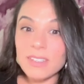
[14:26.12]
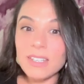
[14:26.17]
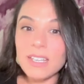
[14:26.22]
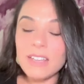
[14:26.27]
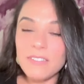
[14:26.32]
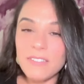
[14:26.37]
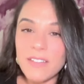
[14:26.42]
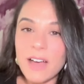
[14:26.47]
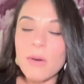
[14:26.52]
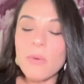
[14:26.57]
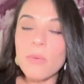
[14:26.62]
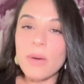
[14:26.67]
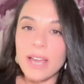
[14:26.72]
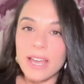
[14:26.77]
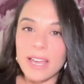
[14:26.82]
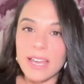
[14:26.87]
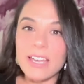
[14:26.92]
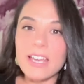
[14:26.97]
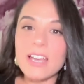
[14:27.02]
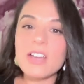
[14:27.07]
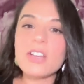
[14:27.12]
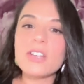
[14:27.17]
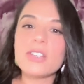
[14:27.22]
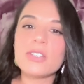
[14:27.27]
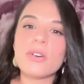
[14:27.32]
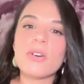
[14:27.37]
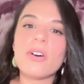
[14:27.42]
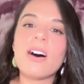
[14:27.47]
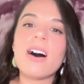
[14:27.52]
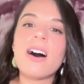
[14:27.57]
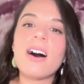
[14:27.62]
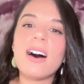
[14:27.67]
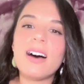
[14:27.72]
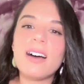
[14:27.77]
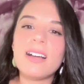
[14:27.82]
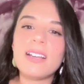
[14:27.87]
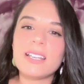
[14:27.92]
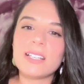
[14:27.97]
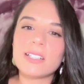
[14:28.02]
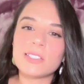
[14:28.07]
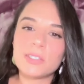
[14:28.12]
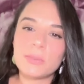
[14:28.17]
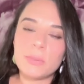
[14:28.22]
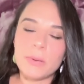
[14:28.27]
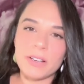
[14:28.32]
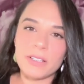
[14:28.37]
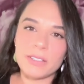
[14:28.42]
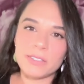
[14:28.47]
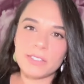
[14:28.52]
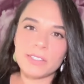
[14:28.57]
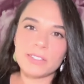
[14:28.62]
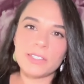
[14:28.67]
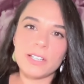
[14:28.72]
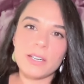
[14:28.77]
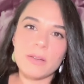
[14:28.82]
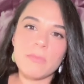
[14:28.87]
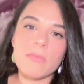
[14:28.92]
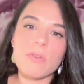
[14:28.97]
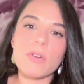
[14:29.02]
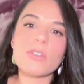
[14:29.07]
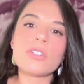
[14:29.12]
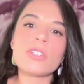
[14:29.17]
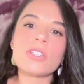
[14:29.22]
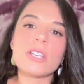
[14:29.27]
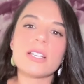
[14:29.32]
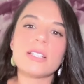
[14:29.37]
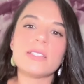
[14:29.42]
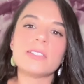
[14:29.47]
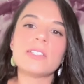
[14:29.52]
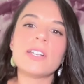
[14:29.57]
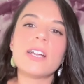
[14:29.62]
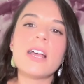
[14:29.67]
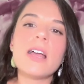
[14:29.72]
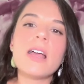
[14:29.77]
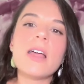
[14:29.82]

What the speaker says: In that way, your hard experiences and emotions,